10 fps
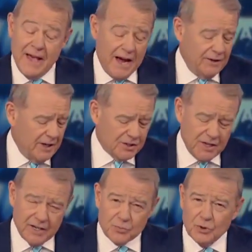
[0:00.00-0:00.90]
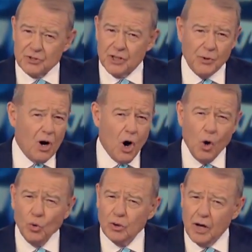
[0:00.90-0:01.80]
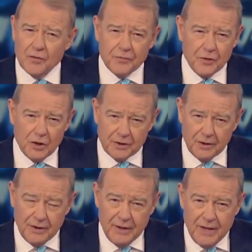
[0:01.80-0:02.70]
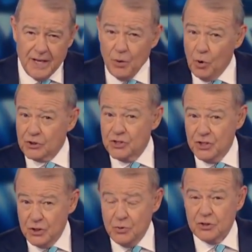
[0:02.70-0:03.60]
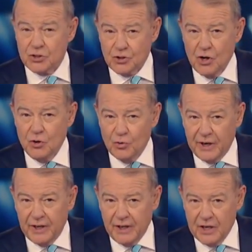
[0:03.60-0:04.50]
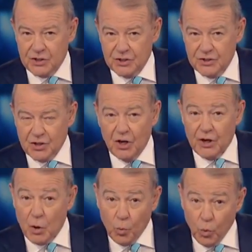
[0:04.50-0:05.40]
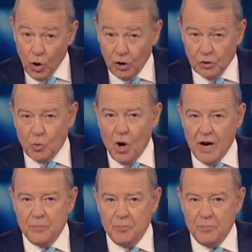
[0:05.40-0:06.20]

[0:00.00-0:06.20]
Our next guest wants to go a whole lot further. He wants new drone regulations on a worldwide